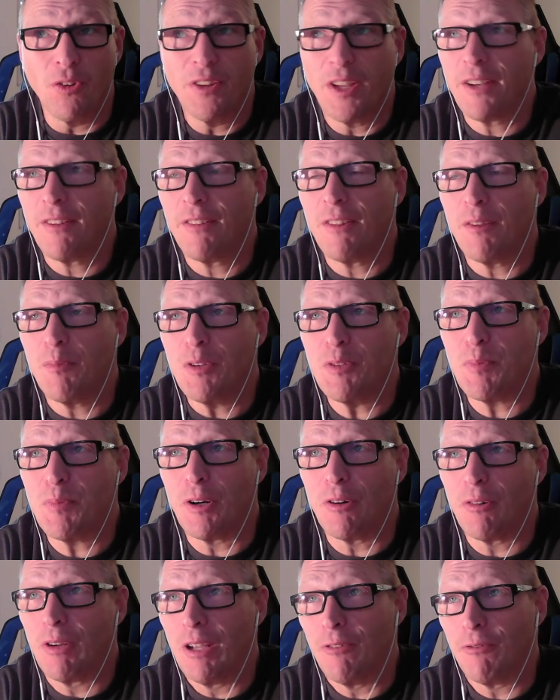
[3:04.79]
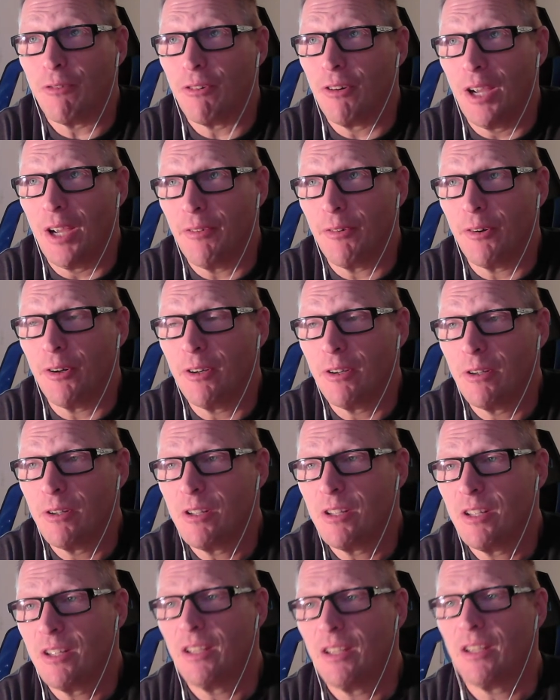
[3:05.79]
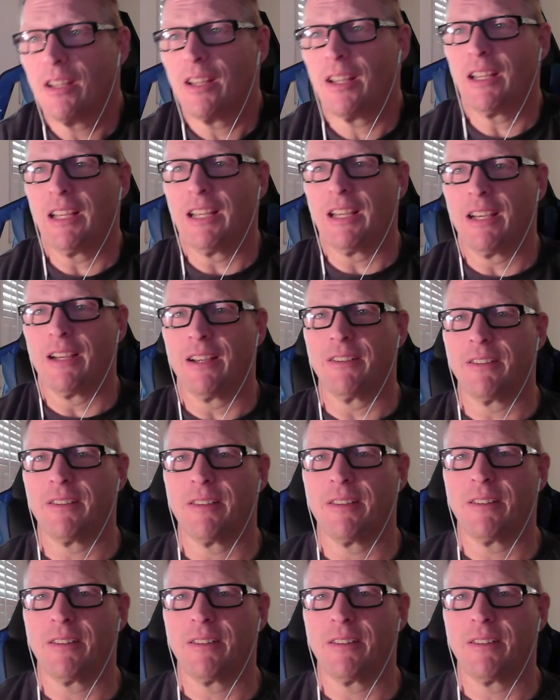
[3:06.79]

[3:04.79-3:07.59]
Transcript: None of them has been around forever, and